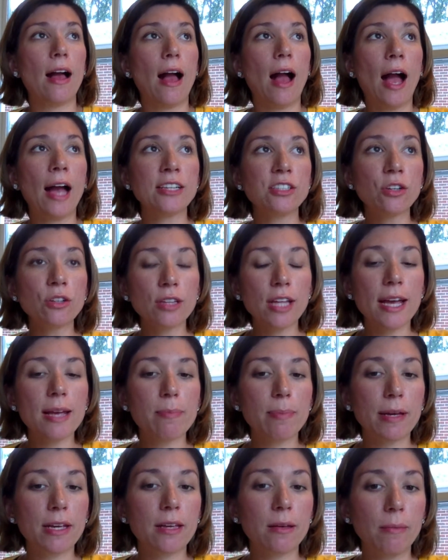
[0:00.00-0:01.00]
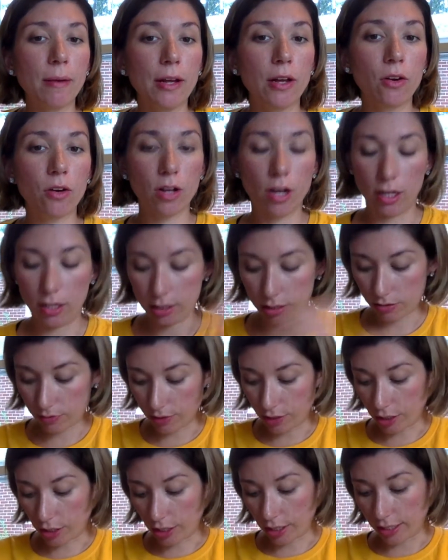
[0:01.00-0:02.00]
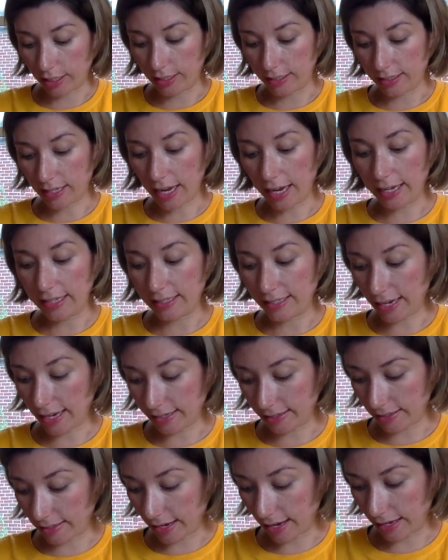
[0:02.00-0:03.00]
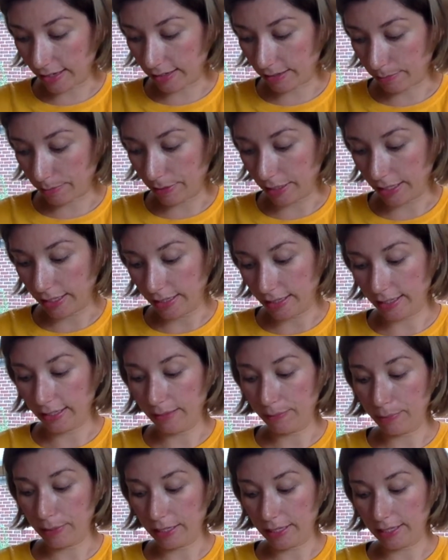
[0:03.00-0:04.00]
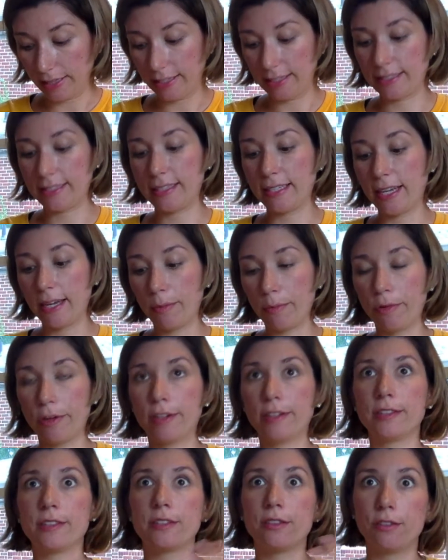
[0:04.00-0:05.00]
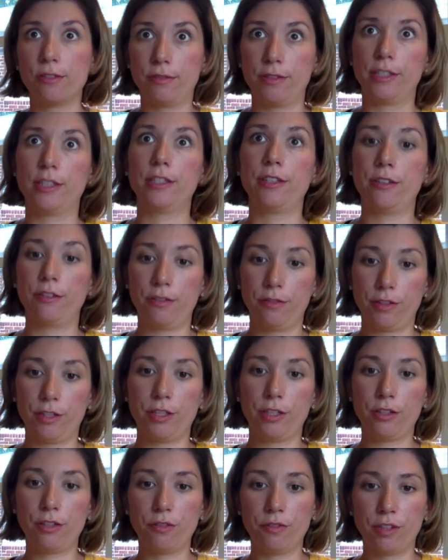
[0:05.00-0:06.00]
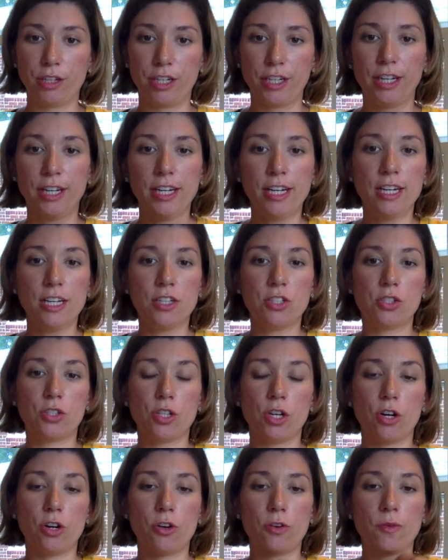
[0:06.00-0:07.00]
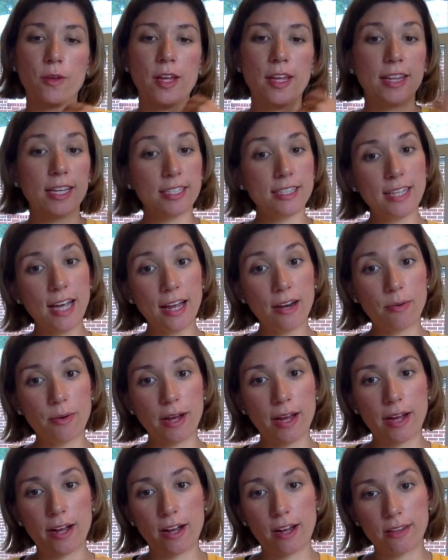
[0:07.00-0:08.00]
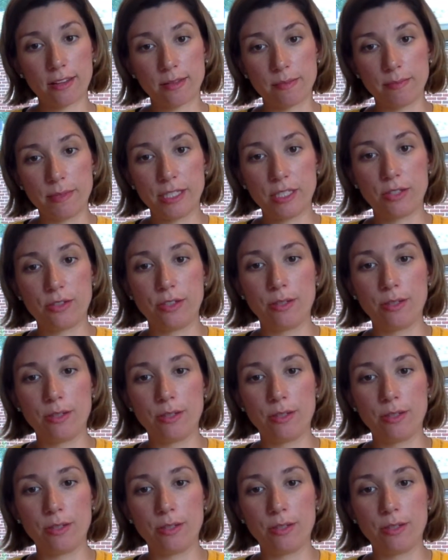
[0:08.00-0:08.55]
don't like picking my own colors for yarn because I tend to end up picking the same ones over and over and over. So that's kind of why I got the mystery